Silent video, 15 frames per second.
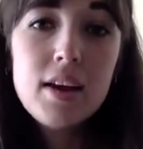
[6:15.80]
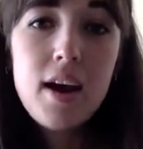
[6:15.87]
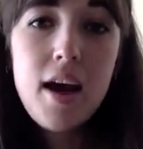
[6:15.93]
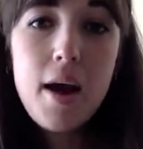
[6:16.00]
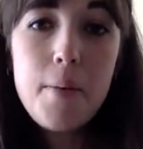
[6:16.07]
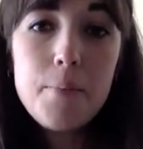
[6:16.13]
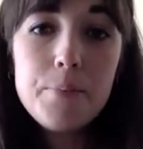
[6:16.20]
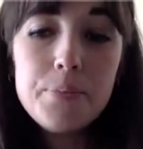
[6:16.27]

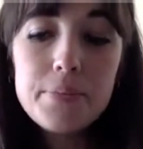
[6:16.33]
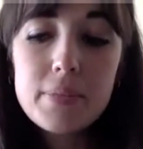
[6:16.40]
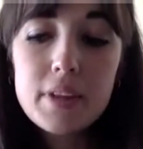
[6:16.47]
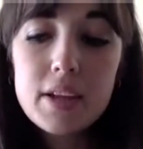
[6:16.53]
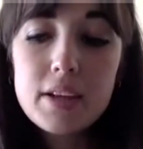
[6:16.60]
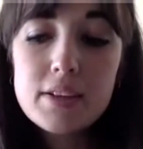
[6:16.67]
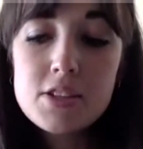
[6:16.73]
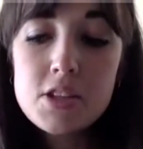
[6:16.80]

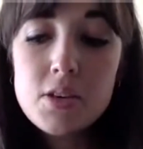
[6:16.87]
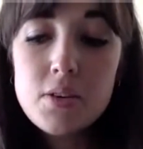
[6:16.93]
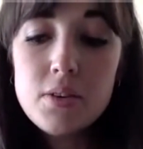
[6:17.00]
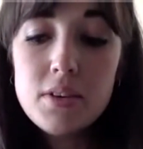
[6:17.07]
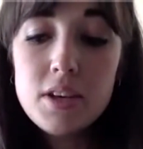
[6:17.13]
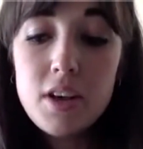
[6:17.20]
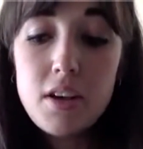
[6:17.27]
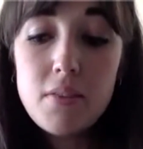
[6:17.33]
to,
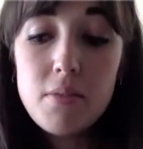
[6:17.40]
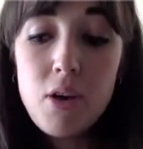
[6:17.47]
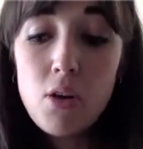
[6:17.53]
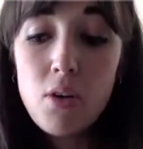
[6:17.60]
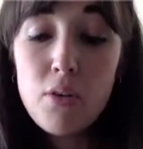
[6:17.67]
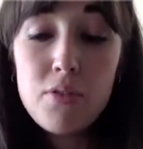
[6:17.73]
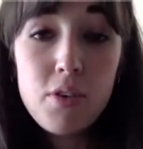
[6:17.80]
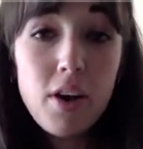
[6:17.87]
you know,
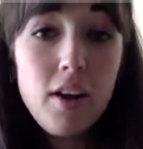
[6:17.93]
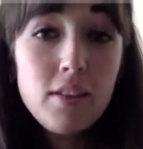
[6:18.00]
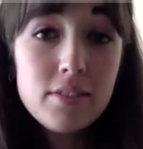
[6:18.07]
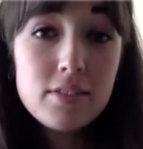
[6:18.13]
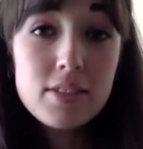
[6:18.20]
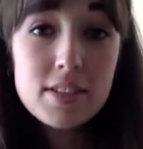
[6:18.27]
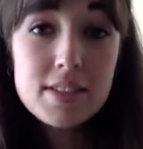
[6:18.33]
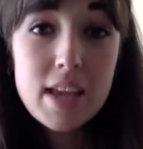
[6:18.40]
offer
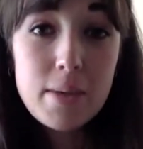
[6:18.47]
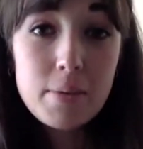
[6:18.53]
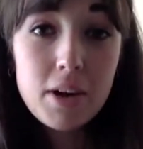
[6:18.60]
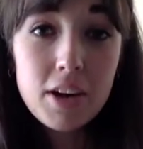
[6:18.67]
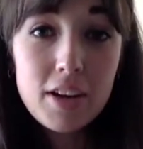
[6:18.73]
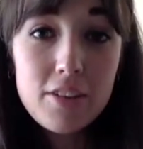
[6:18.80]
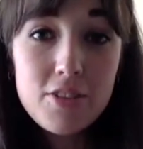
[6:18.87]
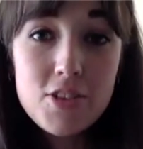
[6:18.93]
the same
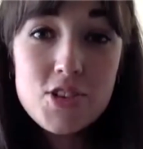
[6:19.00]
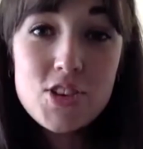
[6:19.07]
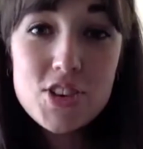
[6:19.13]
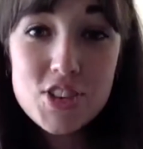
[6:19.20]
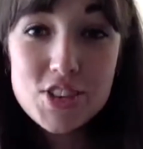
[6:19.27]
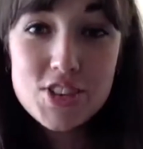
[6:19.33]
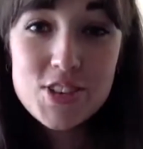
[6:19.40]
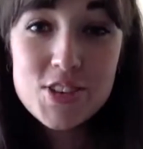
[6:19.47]
kind of
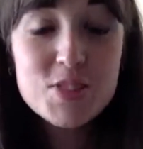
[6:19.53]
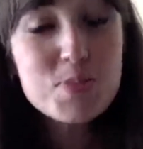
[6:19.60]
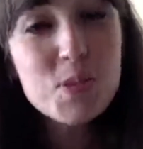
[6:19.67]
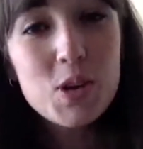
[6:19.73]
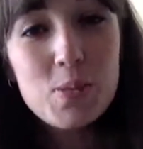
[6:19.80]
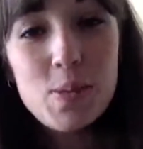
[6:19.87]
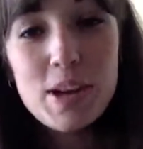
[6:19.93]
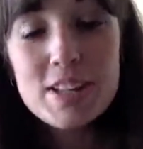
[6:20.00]
nutrition to your
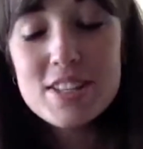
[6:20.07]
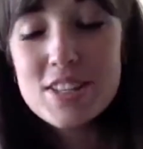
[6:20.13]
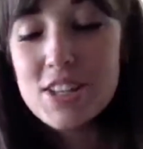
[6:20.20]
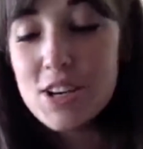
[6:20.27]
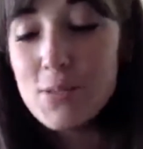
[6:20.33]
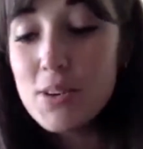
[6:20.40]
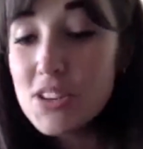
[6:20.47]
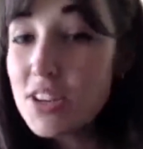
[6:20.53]
smaller birds
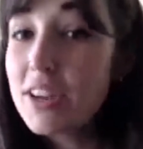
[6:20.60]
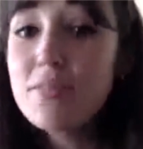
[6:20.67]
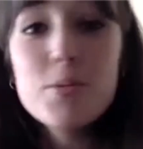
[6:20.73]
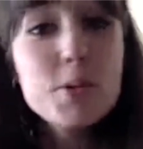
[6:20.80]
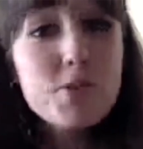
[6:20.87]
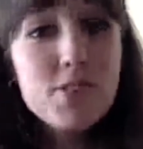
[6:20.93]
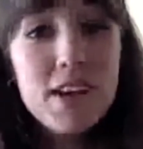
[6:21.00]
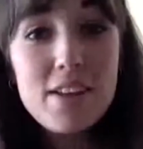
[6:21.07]
too, which I
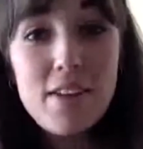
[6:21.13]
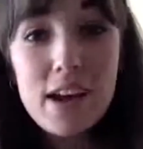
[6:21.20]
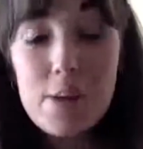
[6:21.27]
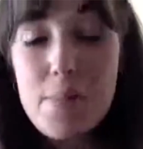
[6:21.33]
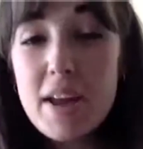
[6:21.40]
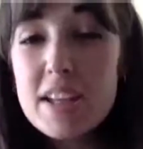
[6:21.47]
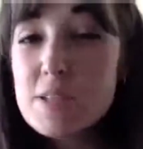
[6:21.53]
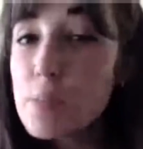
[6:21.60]
would really
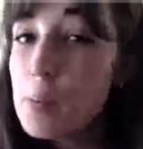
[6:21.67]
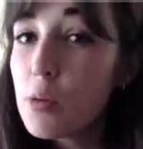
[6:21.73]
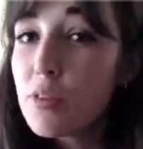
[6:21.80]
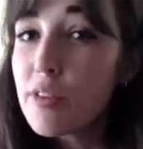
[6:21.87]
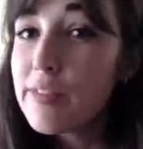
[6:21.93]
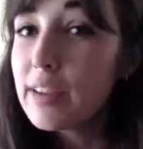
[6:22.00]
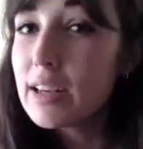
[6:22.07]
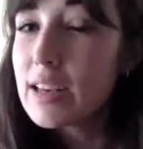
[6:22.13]
recommend, it's a bit more
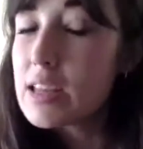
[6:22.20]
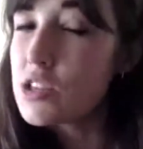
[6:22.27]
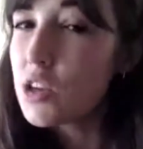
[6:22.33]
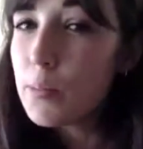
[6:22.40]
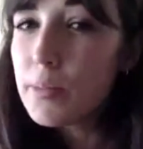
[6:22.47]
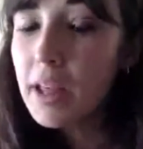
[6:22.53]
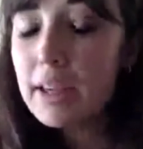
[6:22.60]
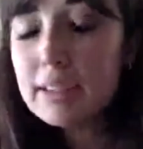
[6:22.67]
of a fiddly
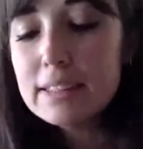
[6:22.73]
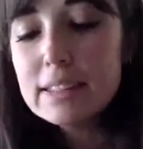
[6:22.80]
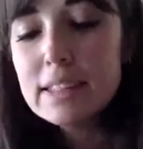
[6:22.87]
job though,